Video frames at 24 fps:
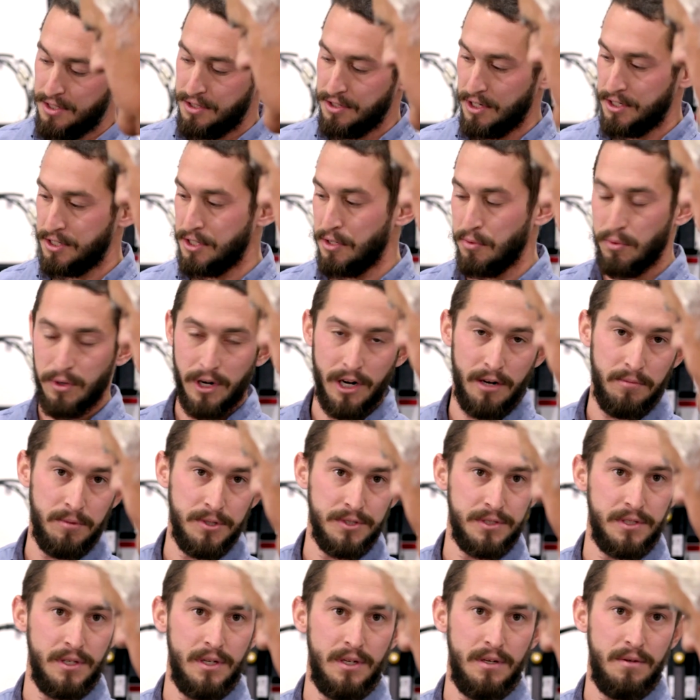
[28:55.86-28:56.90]
such that we're able
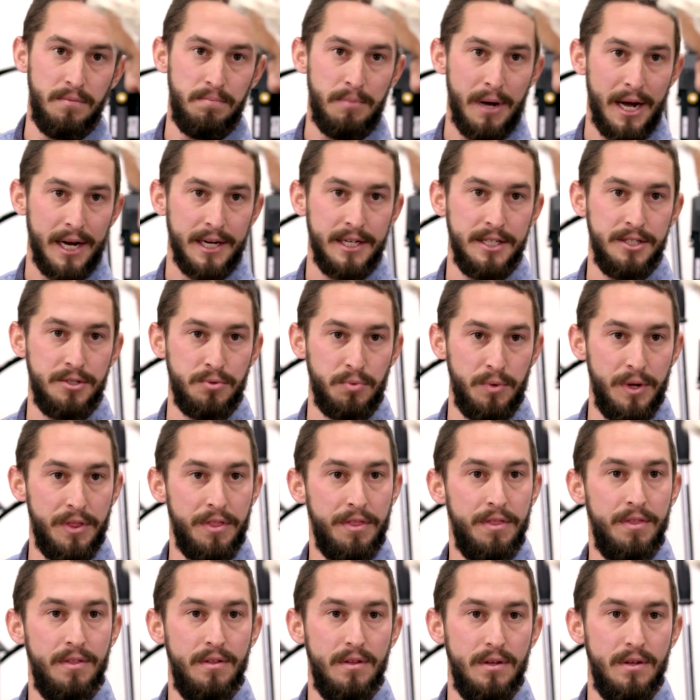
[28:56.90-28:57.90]
to package with